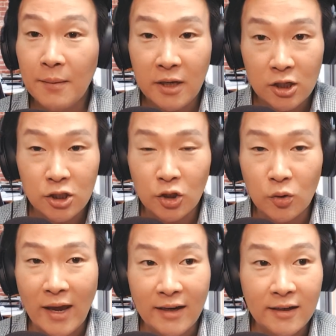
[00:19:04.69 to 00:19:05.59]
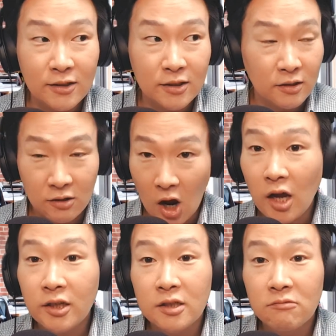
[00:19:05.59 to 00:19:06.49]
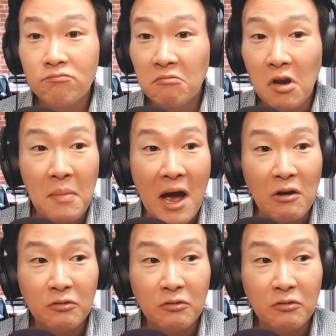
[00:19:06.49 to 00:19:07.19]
issue, and it's got about